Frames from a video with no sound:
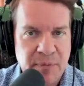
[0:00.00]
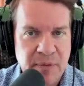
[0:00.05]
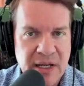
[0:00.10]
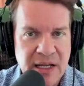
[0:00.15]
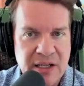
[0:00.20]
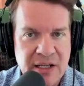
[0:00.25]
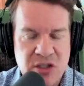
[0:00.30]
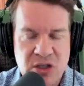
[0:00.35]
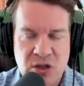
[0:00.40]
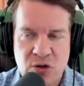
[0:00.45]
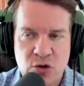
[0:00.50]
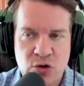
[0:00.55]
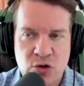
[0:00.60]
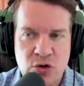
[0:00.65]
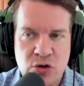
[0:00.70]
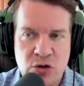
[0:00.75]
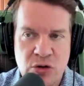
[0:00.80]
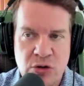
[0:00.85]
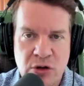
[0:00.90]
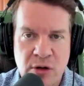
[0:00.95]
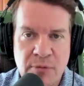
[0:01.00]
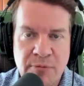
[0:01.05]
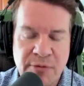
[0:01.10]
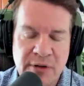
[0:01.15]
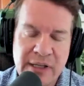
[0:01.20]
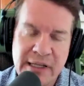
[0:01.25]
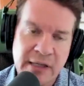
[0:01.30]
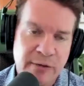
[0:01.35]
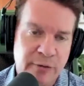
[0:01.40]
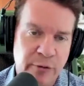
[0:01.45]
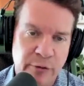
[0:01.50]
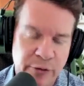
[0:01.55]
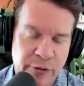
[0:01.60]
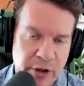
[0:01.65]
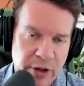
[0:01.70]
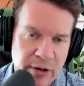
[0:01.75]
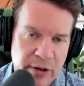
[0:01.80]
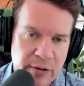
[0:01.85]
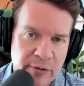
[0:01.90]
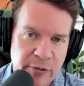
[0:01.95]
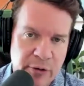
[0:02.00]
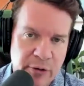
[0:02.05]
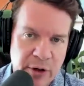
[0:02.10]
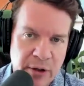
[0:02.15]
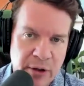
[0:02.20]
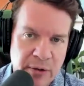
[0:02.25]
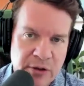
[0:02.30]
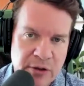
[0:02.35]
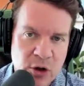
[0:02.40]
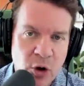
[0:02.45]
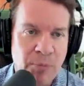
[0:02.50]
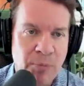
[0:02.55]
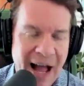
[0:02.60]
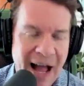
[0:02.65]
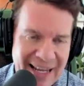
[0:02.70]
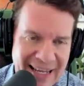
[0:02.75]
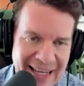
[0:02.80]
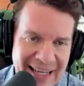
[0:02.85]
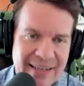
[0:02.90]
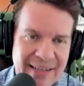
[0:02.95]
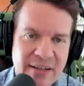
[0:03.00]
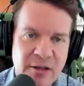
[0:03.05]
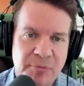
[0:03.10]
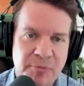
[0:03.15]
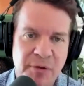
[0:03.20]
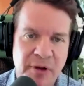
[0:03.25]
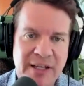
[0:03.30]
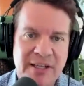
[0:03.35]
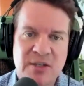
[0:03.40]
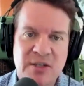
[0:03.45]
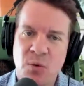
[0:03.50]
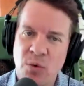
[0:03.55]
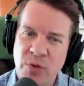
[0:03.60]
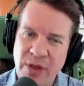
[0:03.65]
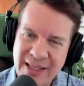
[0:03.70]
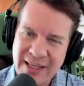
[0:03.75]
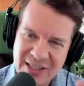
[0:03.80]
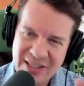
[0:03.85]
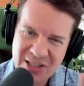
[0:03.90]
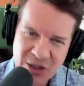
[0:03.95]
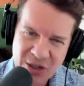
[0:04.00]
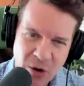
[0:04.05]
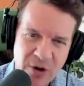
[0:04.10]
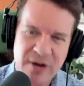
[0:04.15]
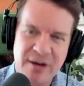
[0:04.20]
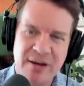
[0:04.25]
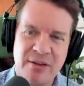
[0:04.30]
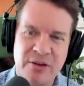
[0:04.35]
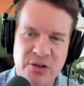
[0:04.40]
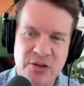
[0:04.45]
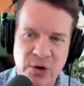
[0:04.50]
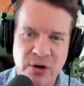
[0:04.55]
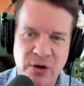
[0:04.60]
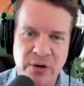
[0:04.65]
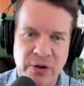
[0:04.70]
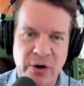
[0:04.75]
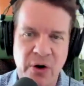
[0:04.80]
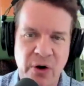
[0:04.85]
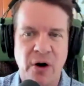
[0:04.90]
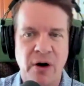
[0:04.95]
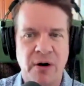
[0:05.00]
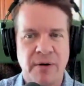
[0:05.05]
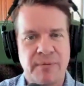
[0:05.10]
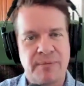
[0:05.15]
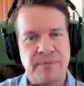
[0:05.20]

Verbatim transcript: is completely fulfilling for you to go back oh, into sir. the place that started in the trunk of the car.